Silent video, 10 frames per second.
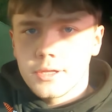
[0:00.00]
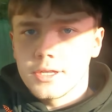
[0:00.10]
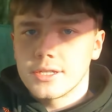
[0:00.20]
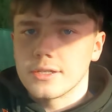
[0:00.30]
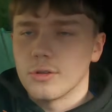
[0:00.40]

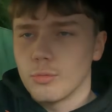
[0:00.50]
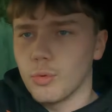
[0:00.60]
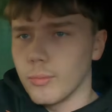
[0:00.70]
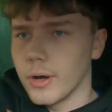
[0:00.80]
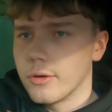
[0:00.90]
This is
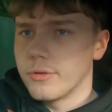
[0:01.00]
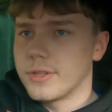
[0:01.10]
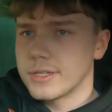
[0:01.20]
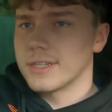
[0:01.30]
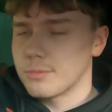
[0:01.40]
normal mode.
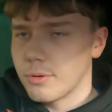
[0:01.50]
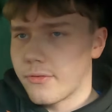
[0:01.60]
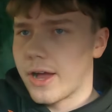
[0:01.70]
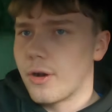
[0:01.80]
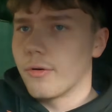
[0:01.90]
This is
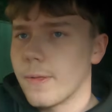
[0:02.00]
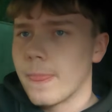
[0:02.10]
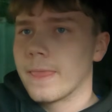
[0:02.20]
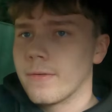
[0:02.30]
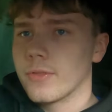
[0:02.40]
without
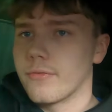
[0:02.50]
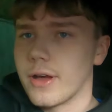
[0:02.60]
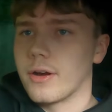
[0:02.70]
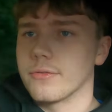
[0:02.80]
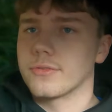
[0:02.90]
the
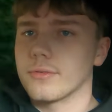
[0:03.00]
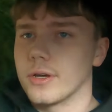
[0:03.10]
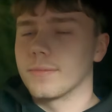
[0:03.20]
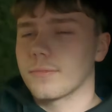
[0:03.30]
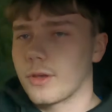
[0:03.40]
valves,
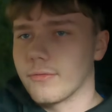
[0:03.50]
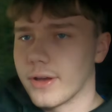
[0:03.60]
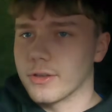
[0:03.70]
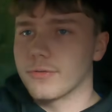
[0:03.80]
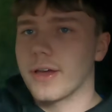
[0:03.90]

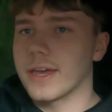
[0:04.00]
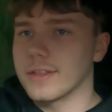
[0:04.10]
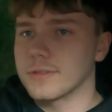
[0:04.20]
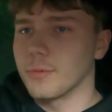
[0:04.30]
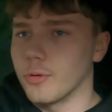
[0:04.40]
without it in
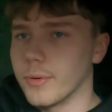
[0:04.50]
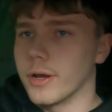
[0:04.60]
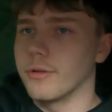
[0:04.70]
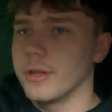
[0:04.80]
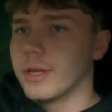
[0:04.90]
sport
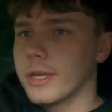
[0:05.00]
mode,